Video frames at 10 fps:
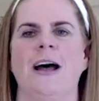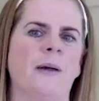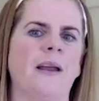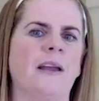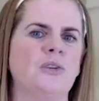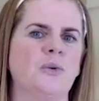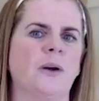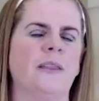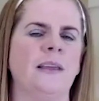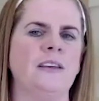But I
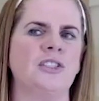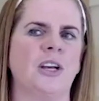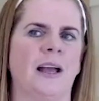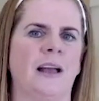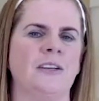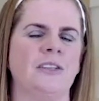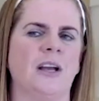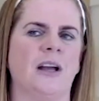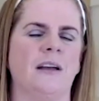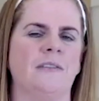enjoy the challenge
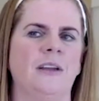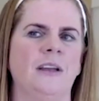of